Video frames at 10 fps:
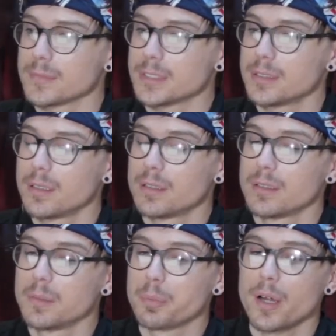
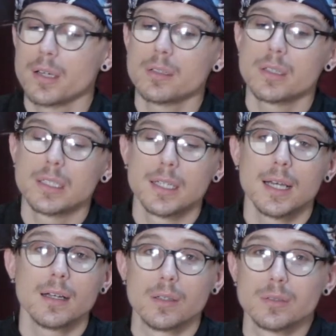So the priority
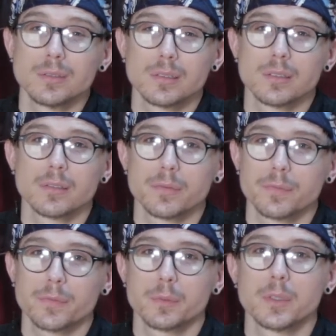now,
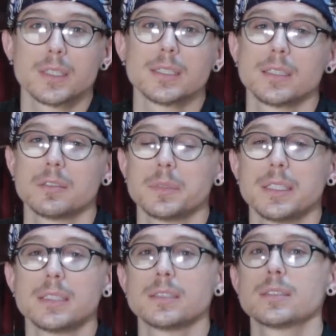from what they tell me,
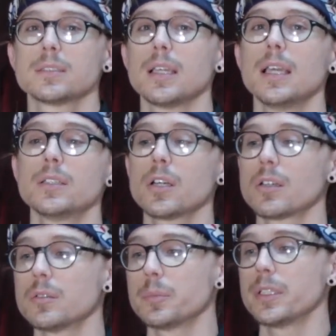is
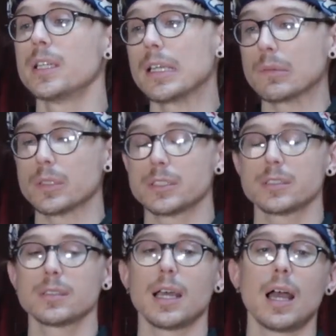internal bleeding,
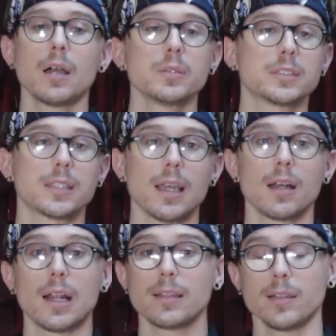which I was
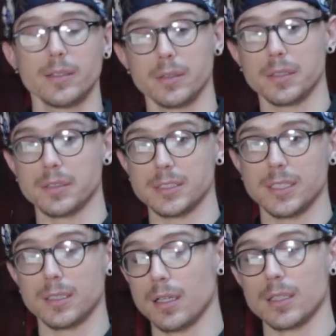scared. I thought they were gonna
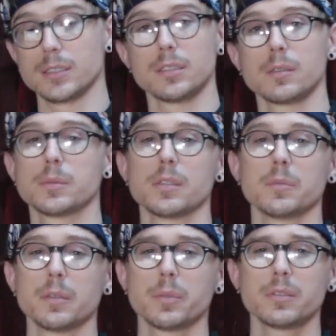stick all these tubes in
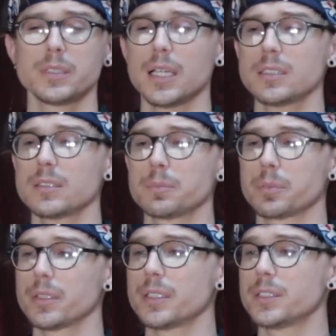me, but it was actually
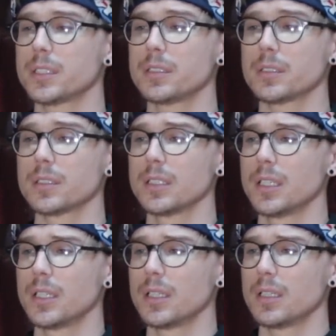pretty chill,
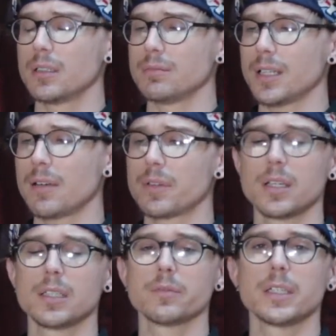not
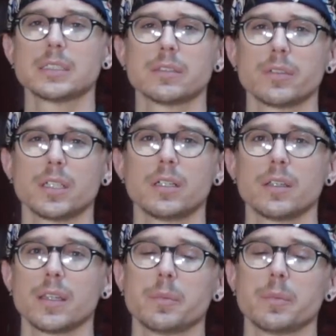very invasive at all. They